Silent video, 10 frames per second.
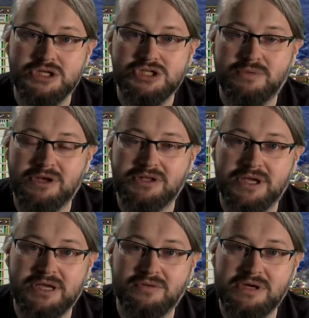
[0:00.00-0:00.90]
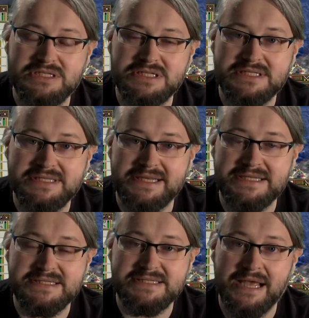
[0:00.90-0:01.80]
So what increases
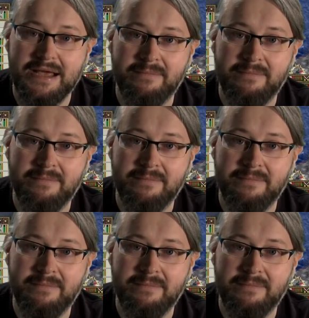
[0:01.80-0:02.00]
these